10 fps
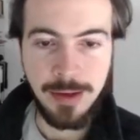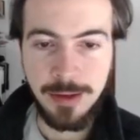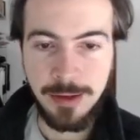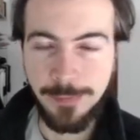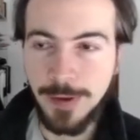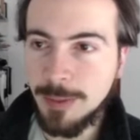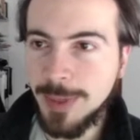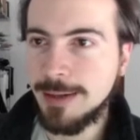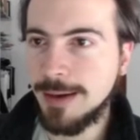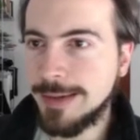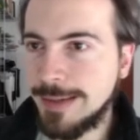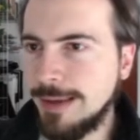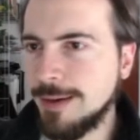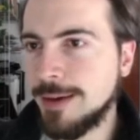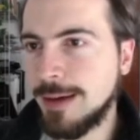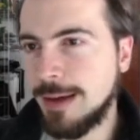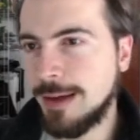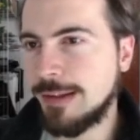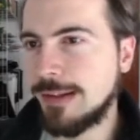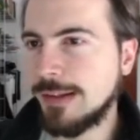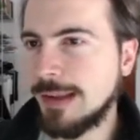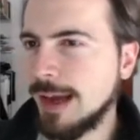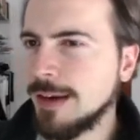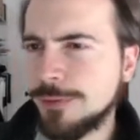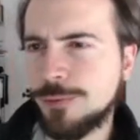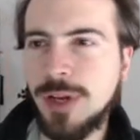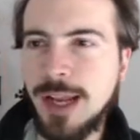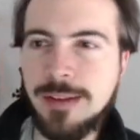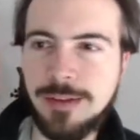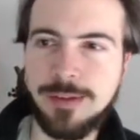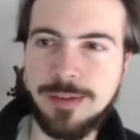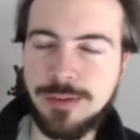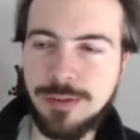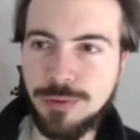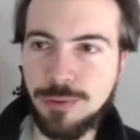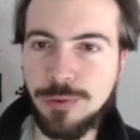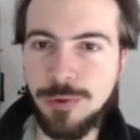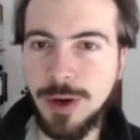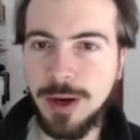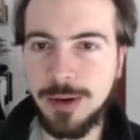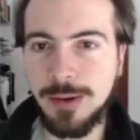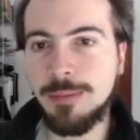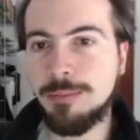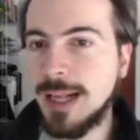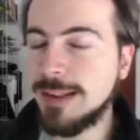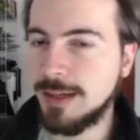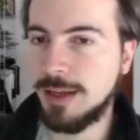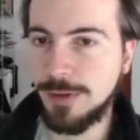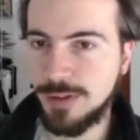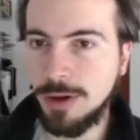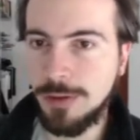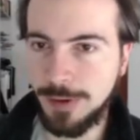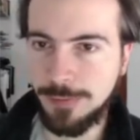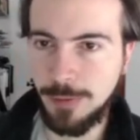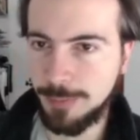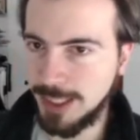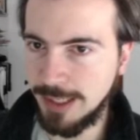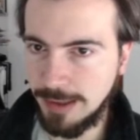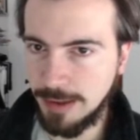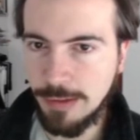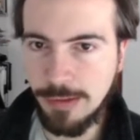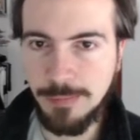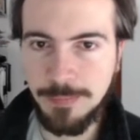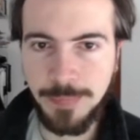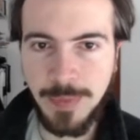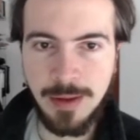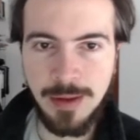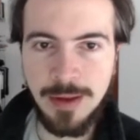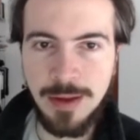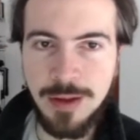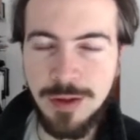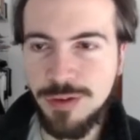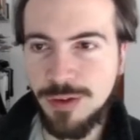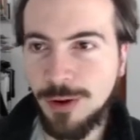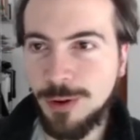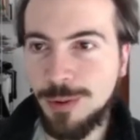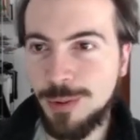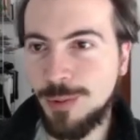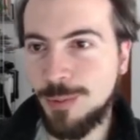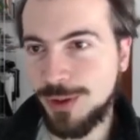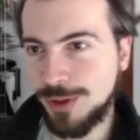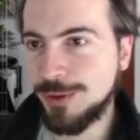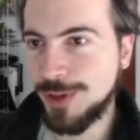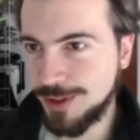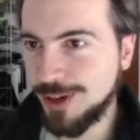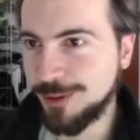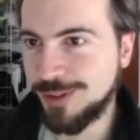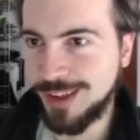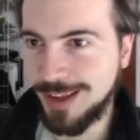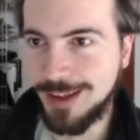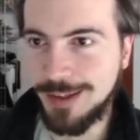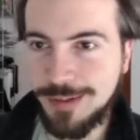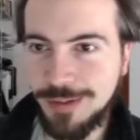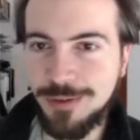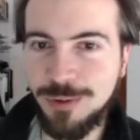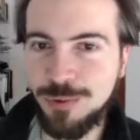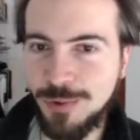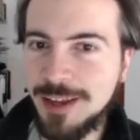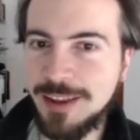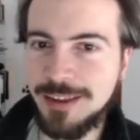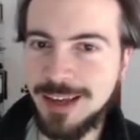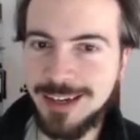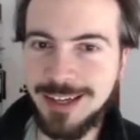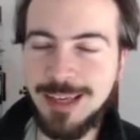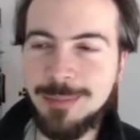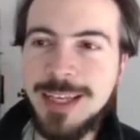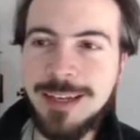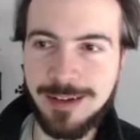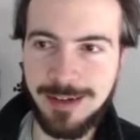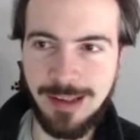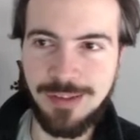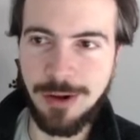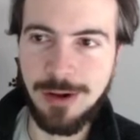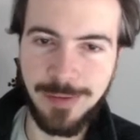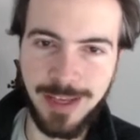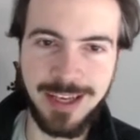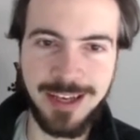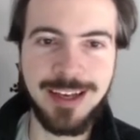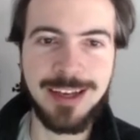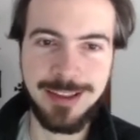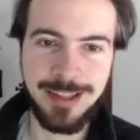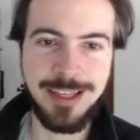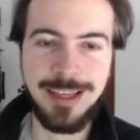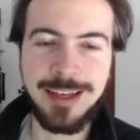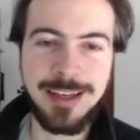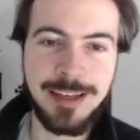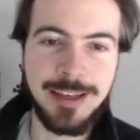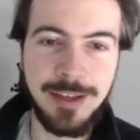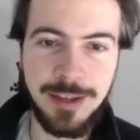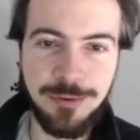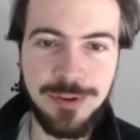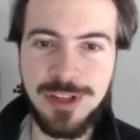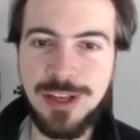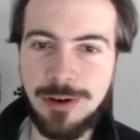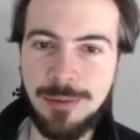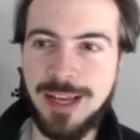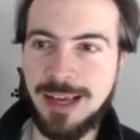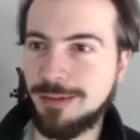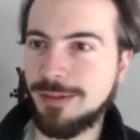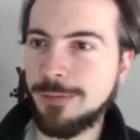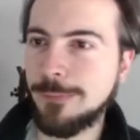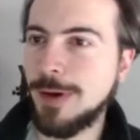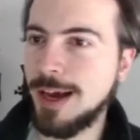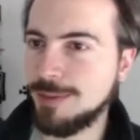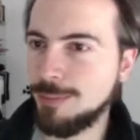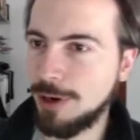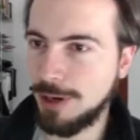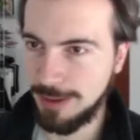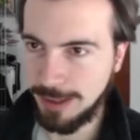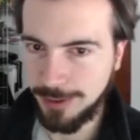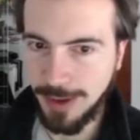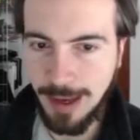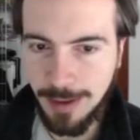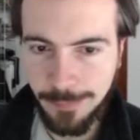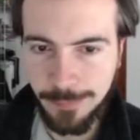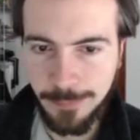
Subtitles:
The fundamental idea is kind of related to multi-level solvers for PDEs. So what you do in those is, rather than immediately solving the hugely complex fine model that you have,